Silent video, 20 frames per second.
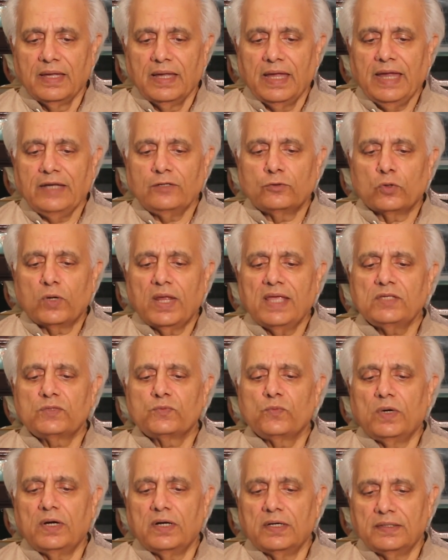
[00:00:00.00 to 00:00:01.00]
In today's
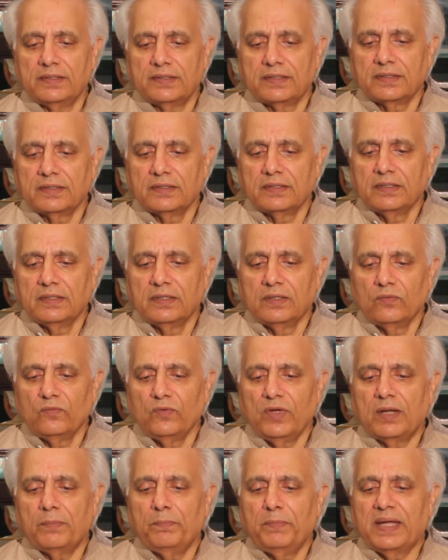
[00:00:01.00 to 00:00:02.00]
world,
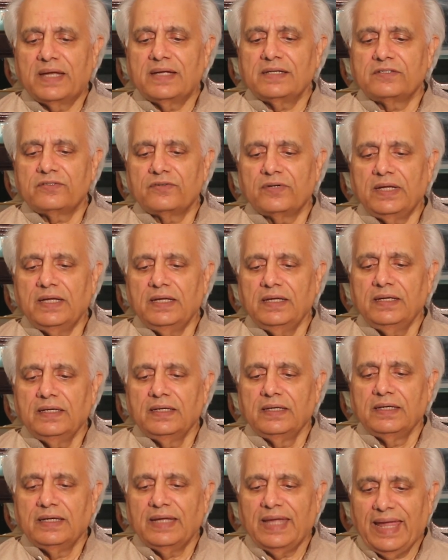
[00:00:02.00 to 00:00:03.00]
where bigotry,
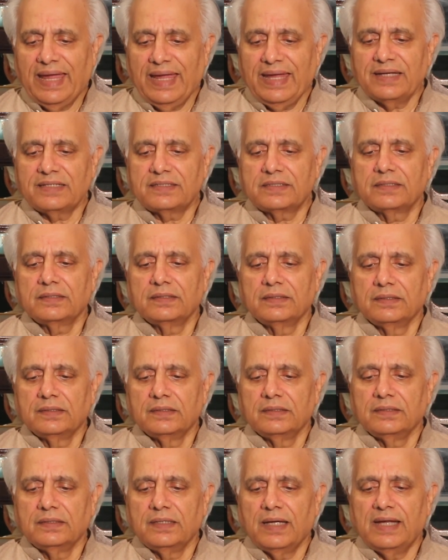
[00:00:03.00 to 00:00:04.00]
hate,
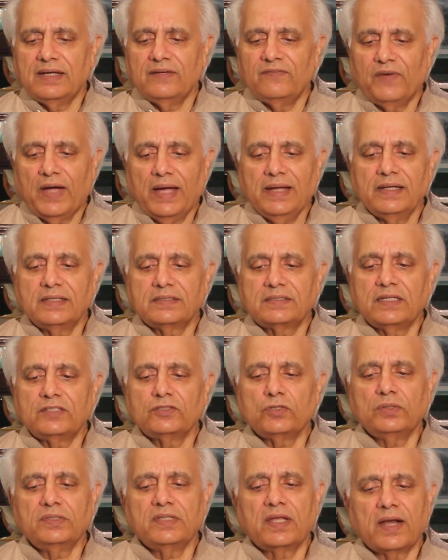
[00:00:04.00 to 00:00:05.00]
and violence
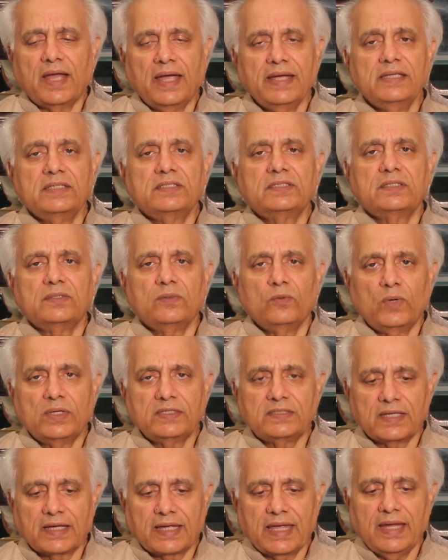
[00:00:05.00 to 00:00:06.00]
is on the rise
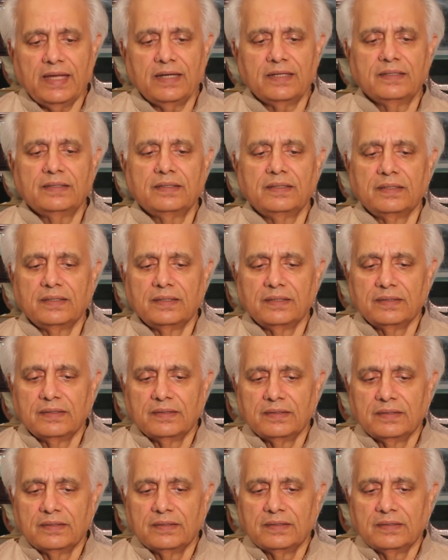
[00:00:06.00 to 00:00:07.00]
once again,
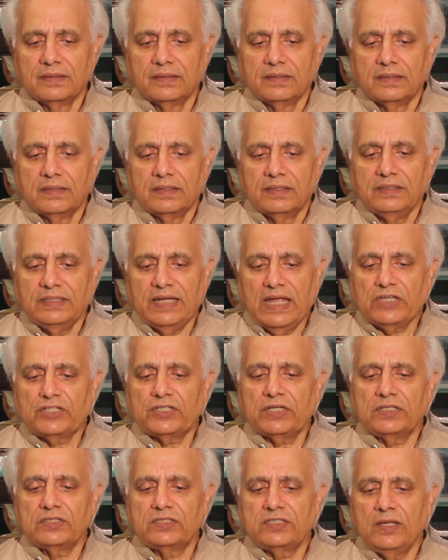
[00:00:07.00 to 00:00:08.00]

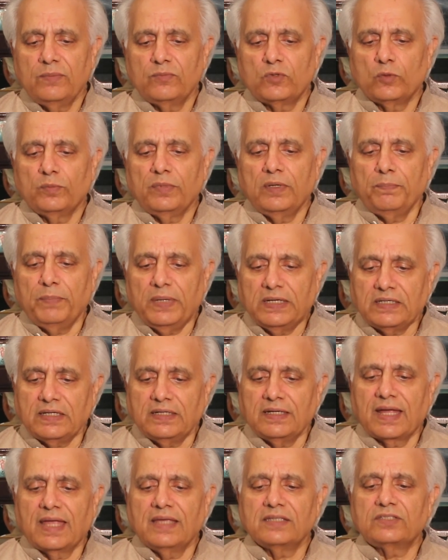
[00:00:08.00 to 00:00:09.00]
nations seem to be
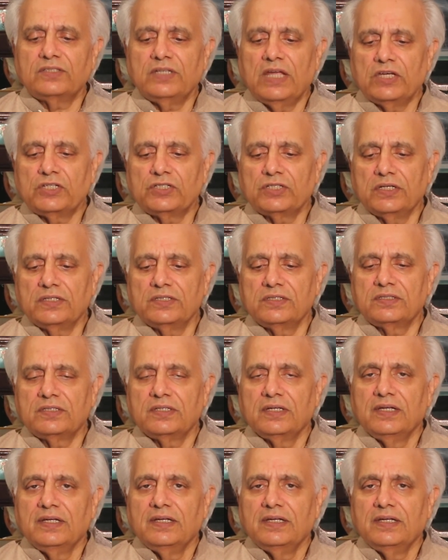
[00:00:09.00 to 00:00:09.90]
pitted against nations,